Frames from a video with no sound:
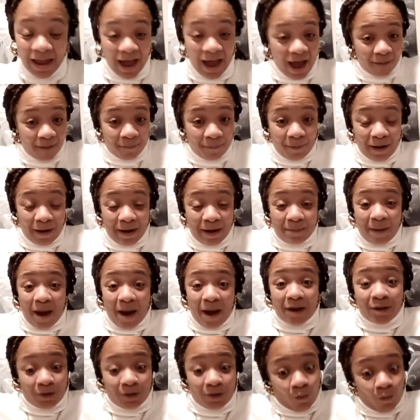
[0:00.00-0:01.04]
Amen. I pray
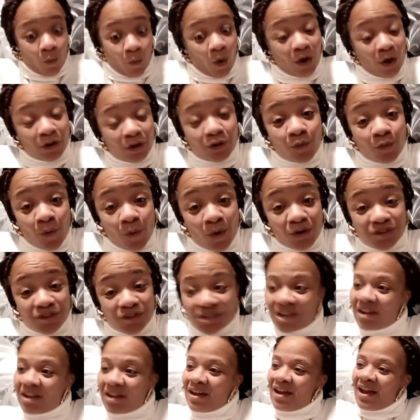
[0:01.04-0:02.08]
about it, work towards
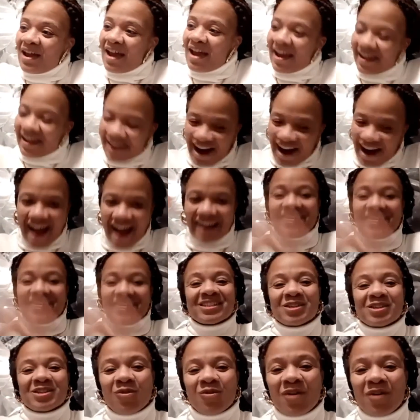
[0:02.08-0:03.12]
it, and God
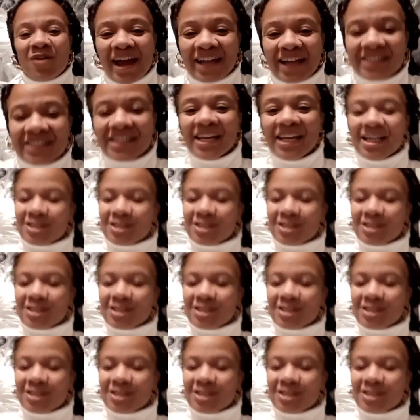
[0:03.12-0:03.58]
does the rest.